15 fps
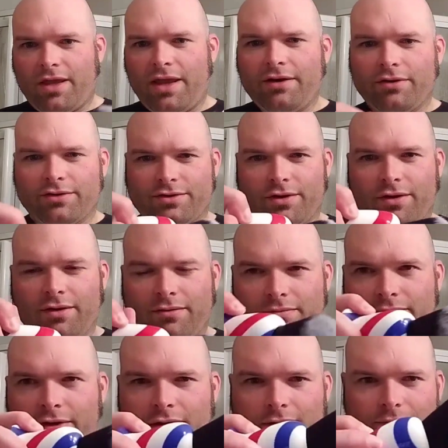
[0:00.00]
handles are,
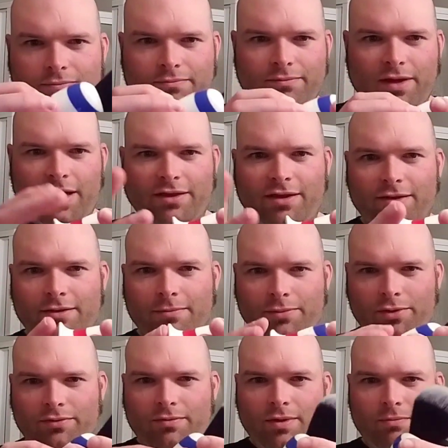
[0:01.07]
I think
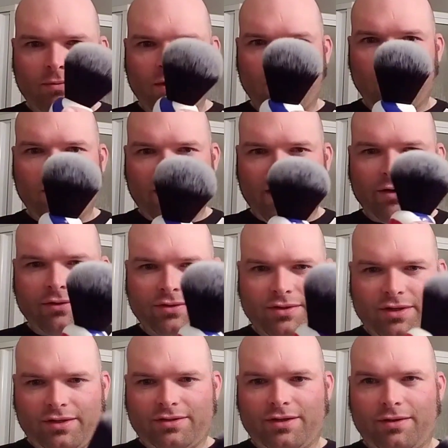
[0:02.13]
all the handles
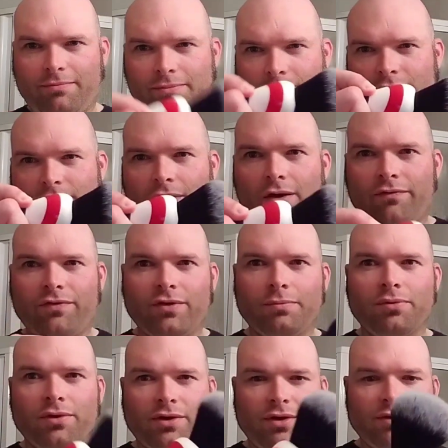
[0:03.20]
are nice. They both all
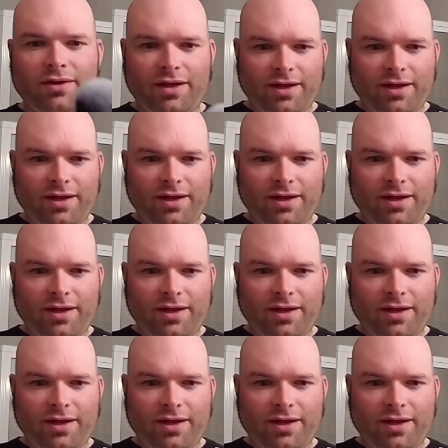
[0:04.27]
feel pretty good